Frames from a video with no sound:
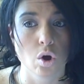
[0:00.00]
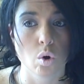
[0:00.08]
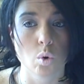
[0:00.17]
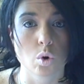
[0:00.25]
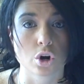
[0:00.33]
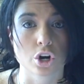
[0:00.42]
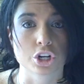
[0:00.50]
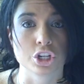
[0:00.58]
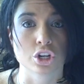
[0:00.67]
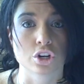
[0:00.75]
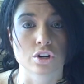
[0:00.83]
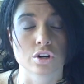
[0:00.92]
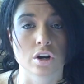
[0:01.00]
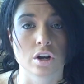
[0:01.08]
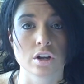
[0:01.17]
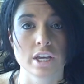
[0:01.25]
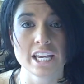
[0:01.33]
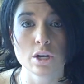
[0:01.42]
or your
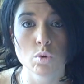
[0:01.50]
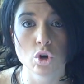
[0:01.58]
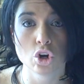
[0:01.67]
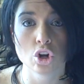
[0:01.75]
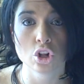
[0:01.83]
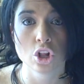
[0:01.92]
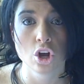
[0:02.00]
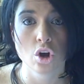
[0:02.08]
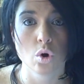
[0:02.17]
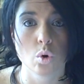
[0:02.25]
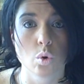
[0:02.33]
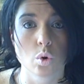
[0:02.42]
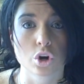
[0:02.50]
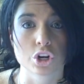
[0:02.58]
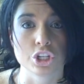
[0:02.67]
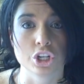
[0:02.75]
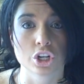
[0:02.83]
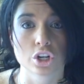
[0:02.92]
equal or
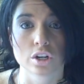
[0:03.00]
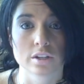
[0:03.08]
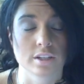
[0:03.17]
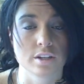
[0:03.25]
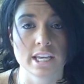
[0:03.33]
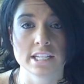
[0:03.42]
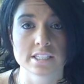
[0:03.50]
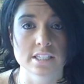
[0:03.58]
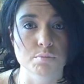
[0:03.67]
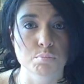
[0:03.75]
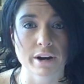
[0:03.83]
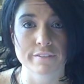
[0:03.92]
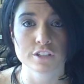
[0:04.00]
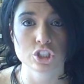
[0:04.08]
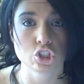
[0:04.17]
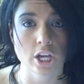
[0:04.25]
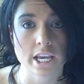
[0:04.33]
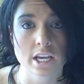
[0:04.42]
your instant breakfast
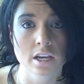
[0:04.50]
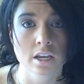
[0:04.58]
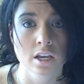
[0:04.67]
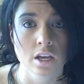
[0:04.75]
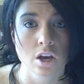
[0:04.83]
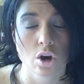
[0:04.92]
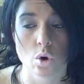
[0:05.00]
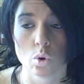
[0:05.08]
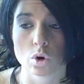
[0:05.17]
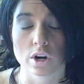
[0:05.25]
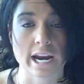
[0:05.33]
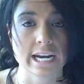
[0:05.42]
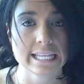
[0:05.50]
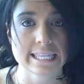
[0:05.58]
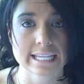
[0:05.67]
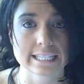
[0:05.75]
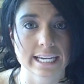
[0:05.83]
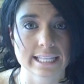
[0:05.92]
shake or
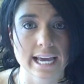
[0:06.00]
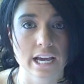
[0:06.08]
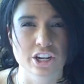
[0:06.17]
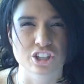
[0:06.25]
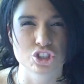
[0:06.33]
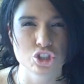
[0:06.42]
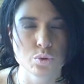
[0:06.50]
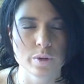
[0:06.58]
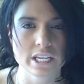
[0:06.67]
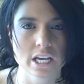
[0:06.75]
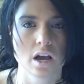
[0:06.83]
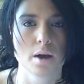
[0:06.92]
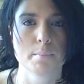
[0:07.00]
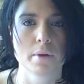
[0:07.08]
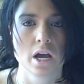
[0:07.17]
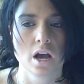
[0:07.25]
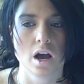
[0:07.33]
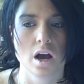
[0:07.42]
anything like that, you're chewing gum
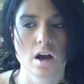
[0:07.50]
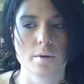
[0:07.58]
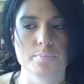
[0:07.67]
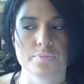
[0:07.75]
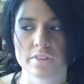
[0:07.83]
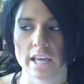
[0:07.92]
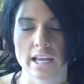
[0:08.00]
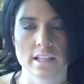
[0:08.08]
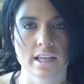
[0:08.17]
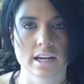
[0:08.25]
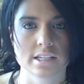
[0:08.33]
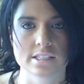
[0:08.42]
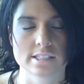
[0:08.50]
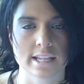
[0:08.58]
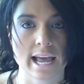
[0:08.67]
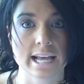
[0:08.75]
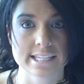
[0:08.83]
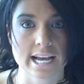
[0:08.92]
um, that, that is
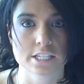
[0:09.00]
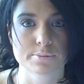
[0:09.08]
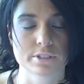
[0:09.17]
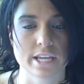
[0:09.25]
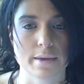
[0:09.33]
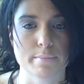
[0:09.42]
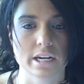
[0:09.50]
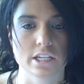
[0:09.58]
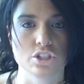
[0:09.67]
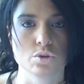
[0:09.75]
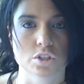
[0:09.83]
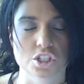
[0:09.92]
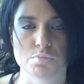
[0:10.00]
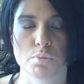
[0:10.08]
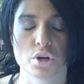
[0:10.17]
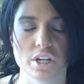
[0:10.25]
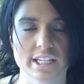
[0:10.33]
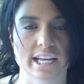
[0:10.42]
has aspartame in it, you are just
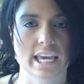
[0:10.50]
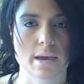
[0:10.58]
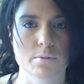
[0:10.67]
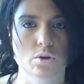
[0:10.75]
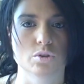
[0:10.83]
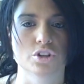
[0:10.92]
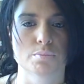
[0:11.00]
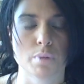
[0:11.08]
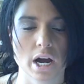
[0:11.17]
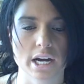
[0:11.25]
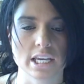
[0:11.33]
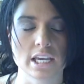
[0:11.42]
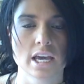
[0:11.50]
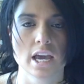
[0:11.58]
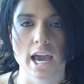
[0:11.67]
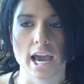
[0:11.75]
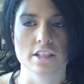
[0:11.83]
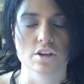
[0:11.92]
putting that chemical in your body,
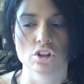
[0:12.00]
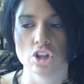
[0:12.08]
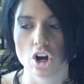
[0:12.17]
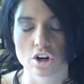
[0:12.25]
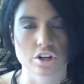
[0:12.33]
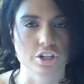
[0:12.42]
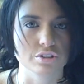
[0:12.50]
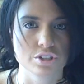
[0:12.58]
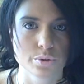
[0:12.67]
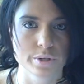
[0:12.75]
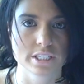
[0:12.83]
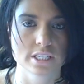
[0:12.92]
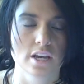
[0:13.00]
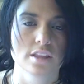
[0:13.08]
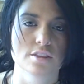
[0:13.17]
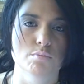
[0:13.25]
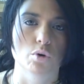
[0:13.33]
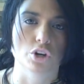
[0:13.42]
and the longer you do it,
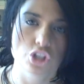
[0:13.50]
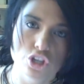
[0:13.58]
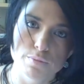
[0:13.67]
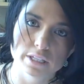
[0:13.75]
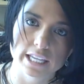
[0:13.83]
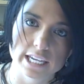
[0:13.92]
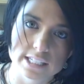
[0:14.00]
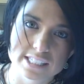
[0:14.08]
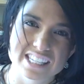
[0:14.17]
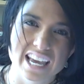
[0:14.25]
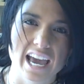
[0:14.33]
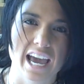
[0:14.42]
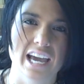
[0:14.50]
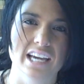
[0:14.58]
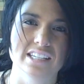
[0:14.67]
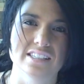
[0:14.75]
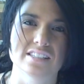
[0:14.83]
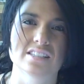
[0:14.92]
the more it accumulates,
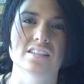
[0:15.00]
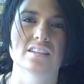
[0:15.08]
and